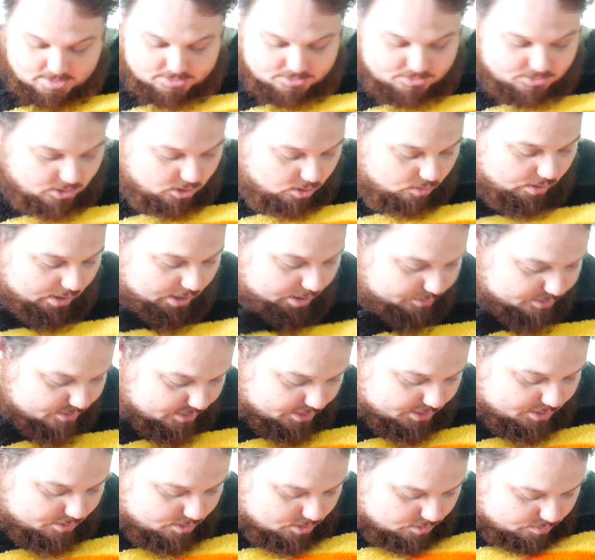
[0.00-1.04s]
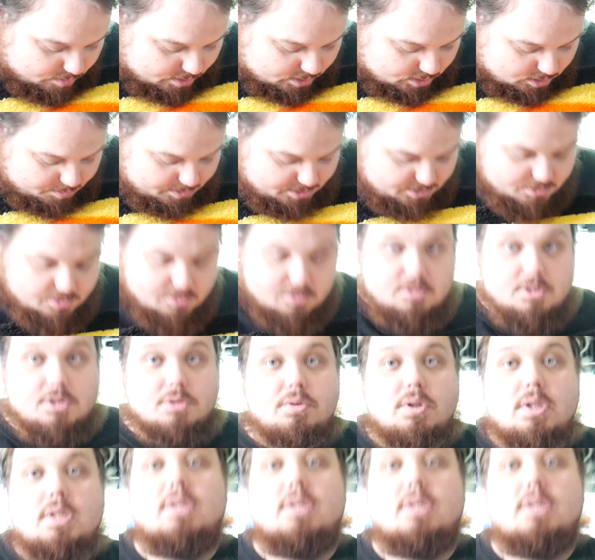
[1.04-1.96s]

So I was like, you know what, let me just do a